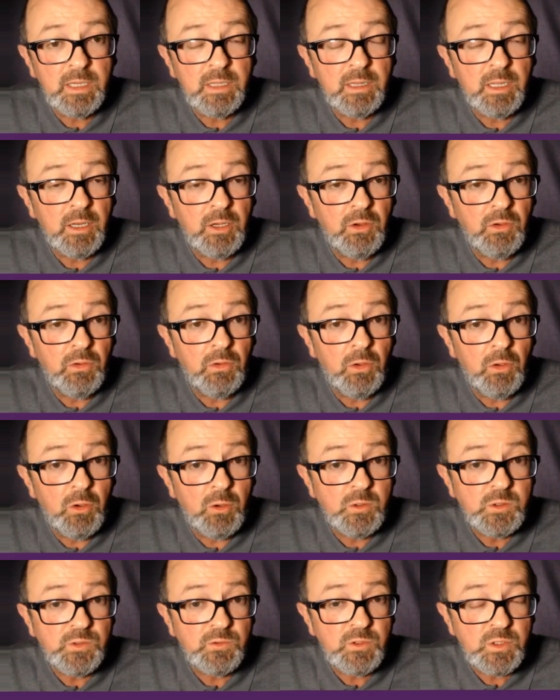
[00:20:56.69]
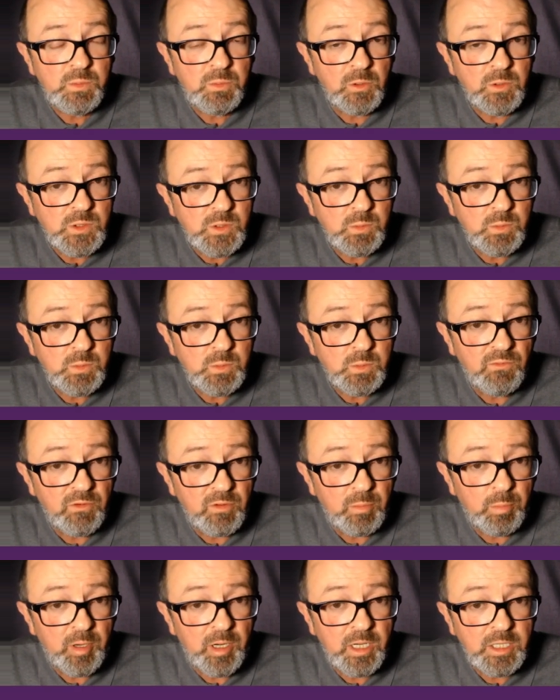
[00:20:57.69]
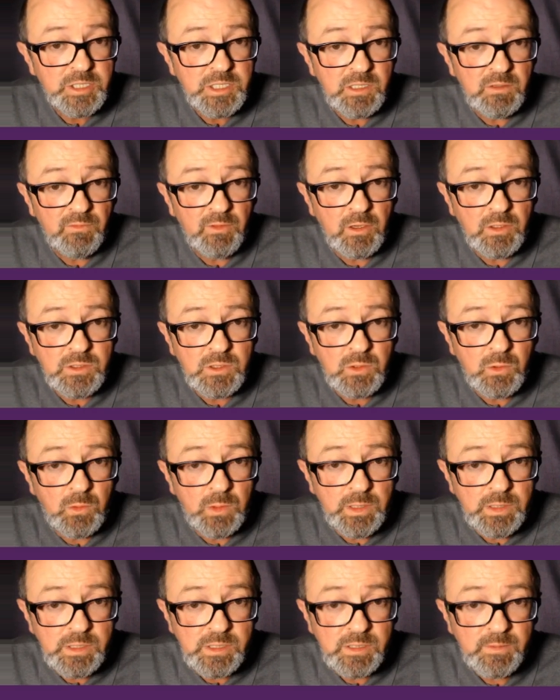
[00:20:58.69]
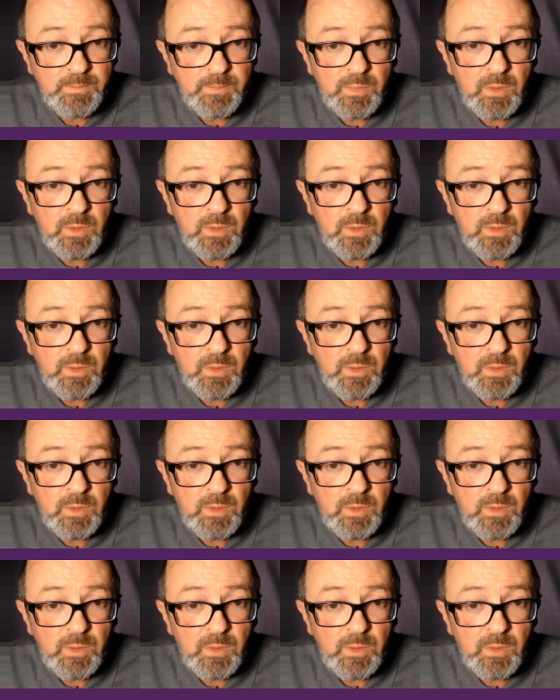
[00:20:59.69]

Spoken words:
they knew who was responsible for the production of those coins.